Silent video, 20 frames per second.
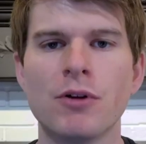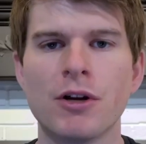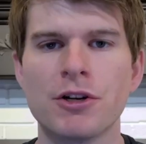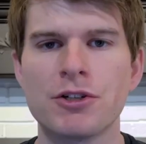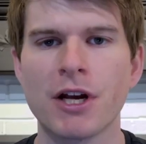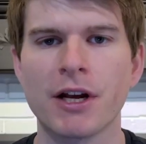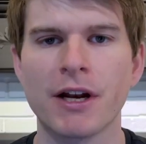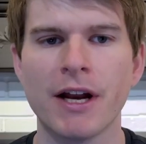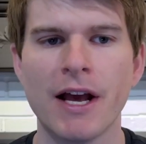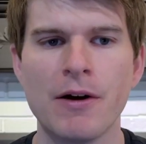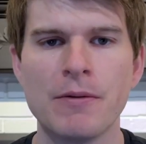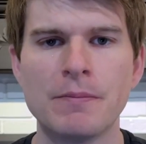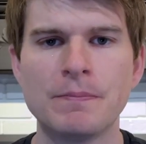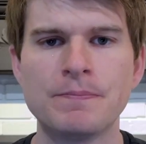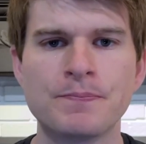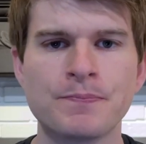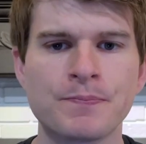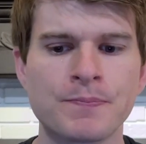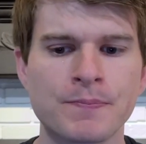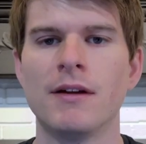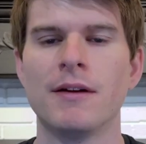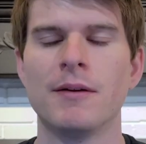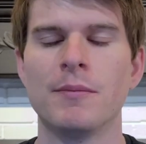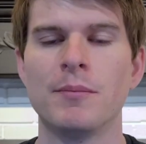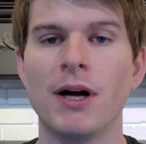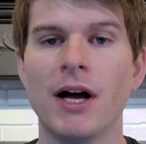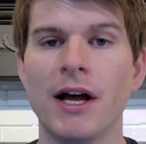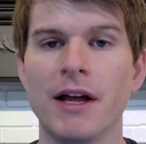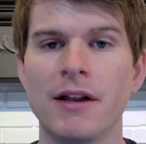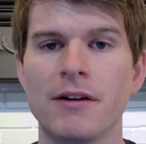want to check it out.
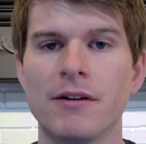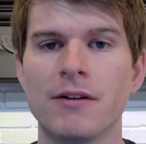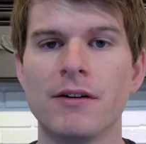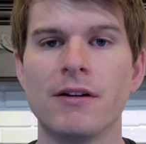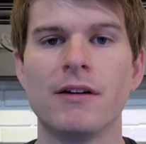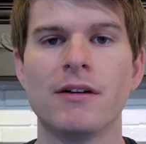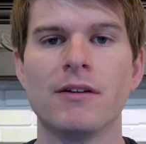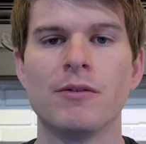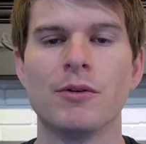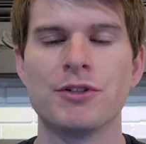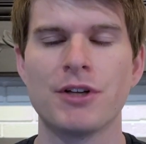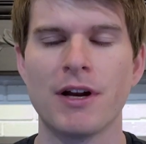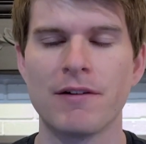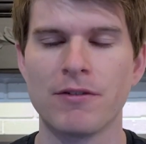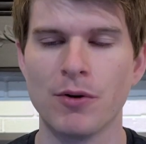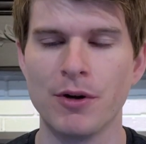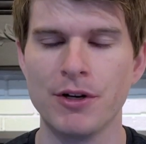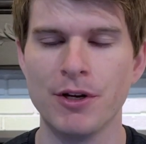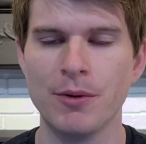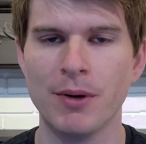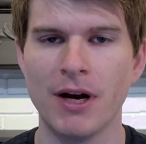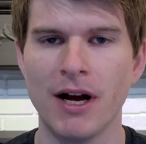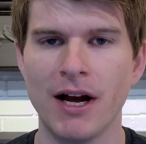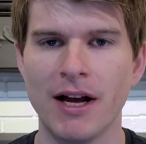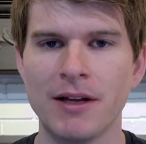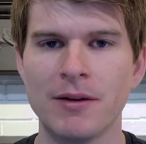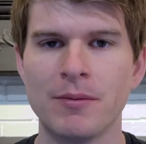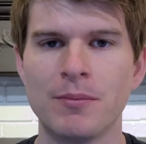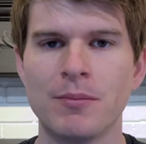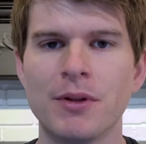But whichever one you
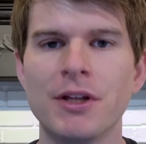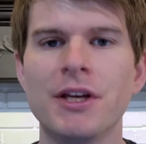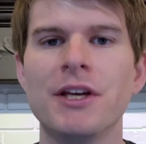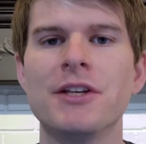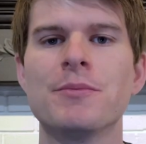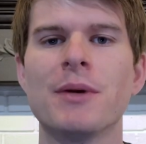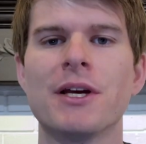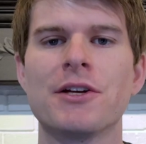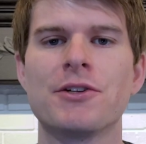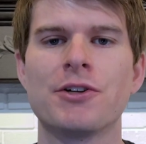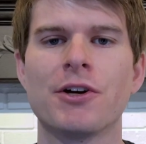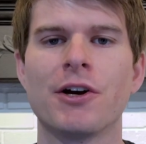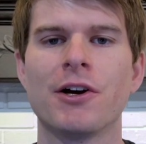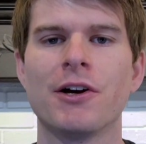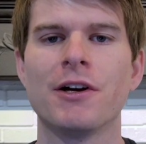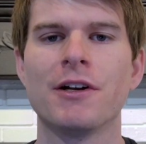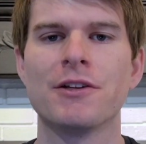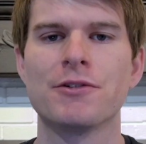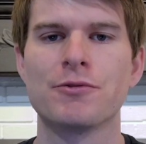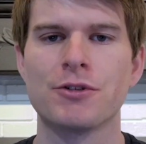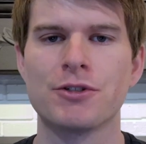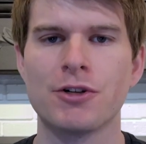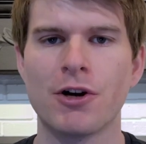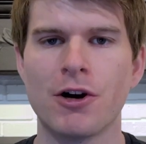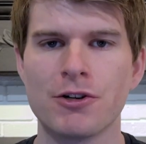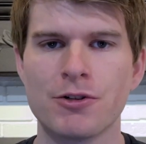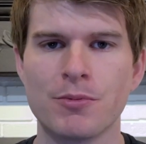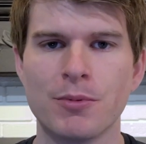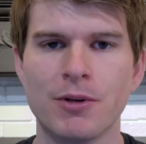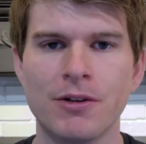buy, please make sure it is
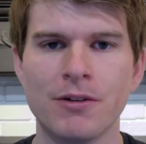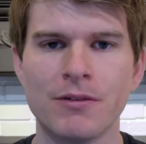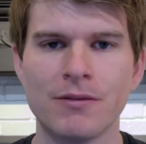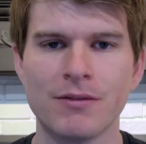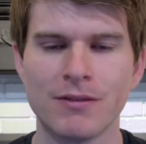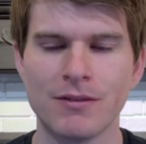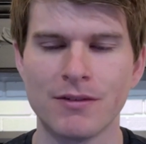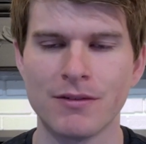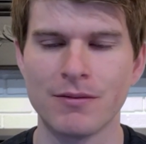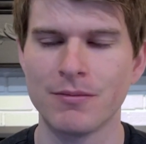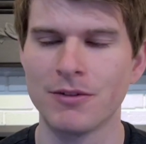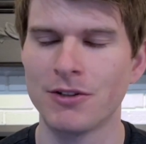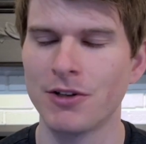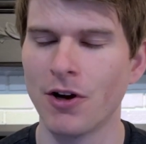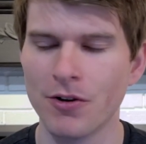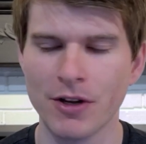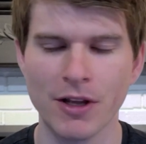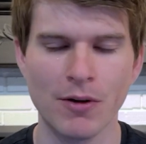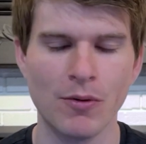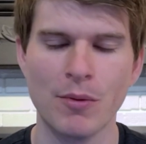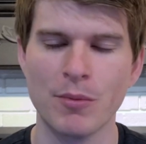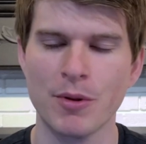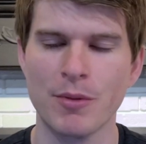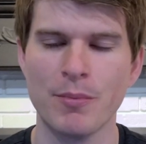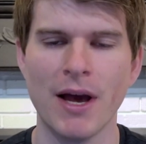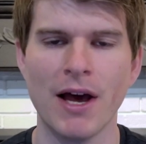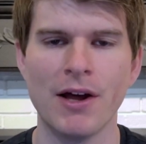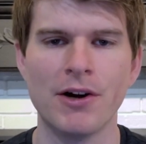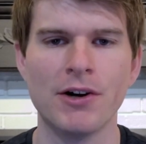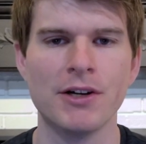rechargeable. Don't get one with
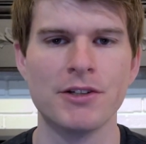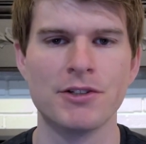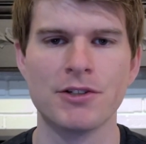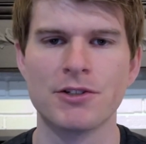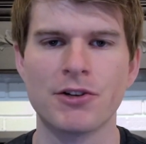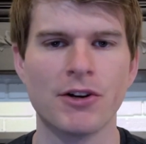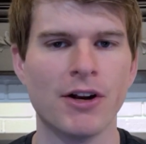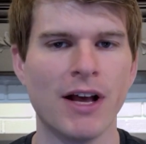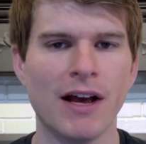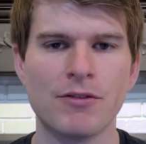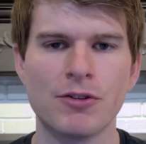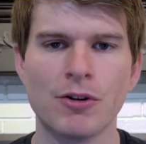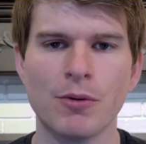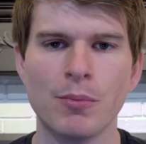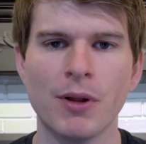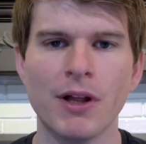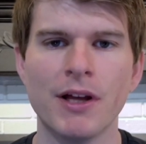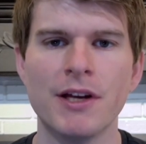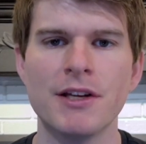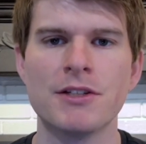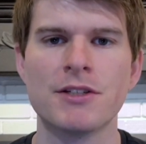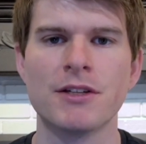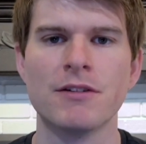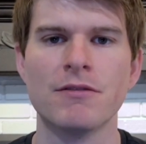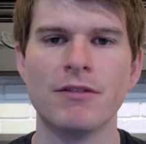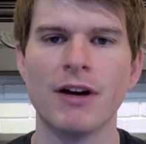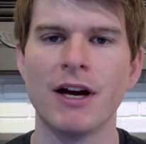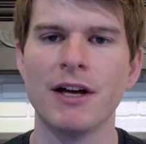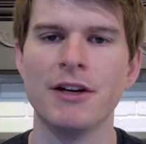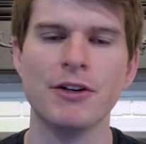batteries that you're going to have to replace
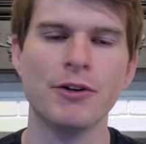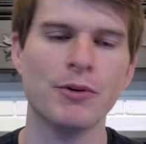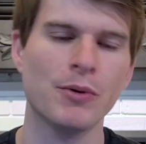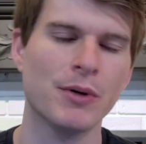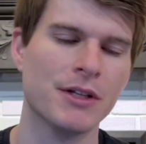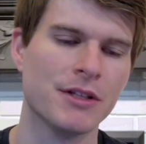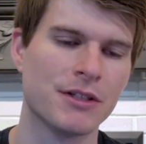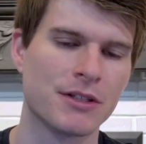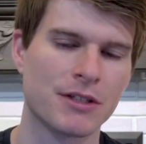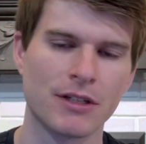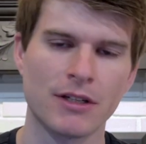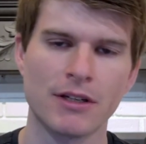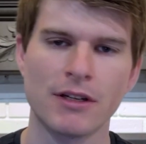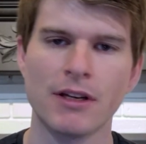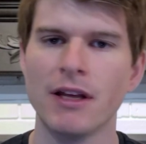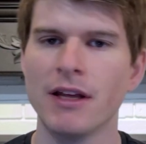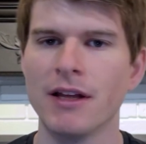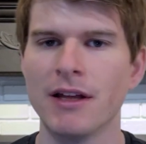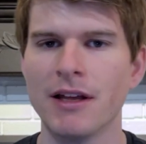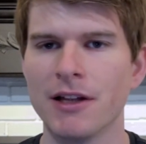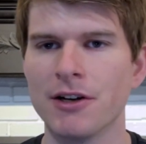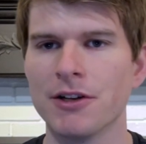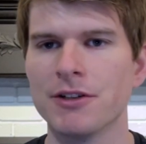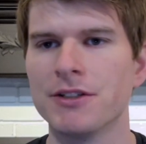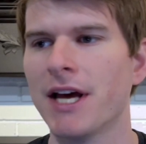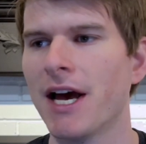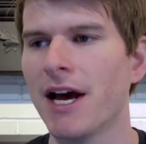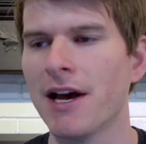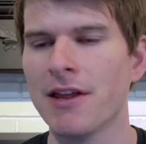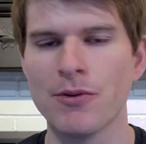and find new ones, and it'll
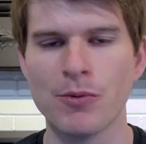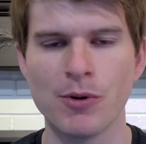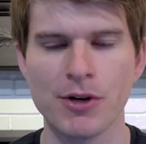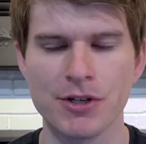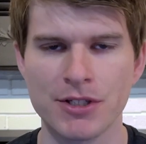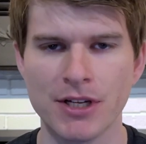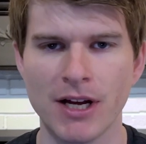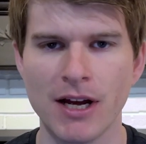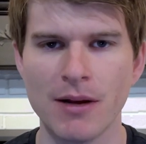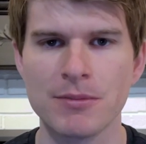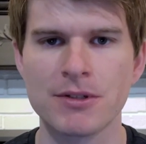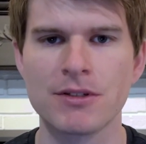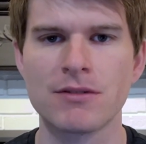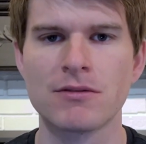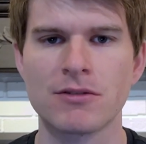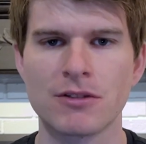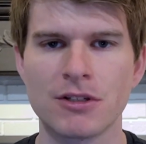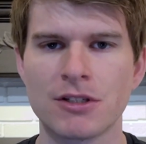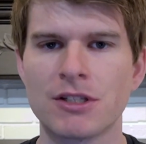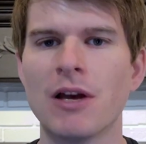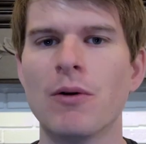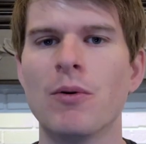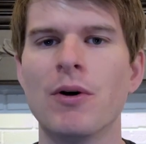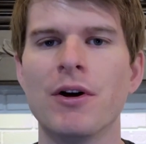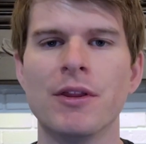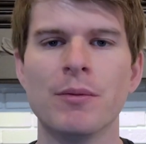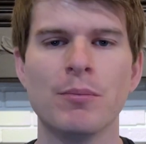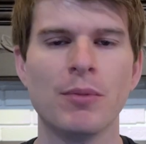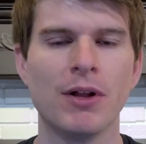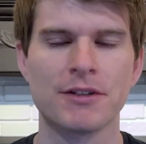die in the worst times. Just get
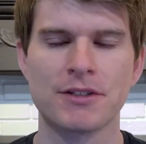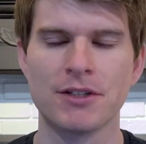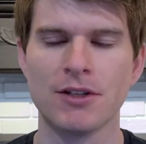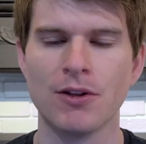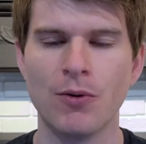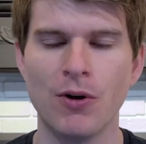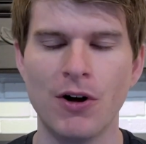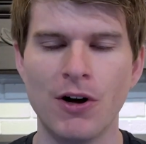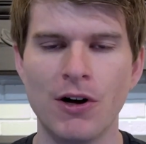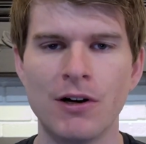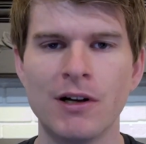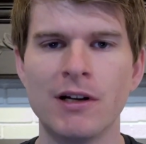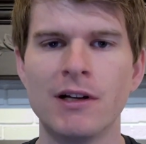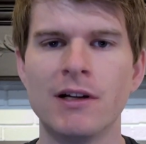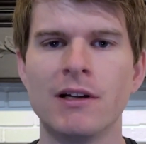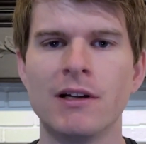one that plugs in the wall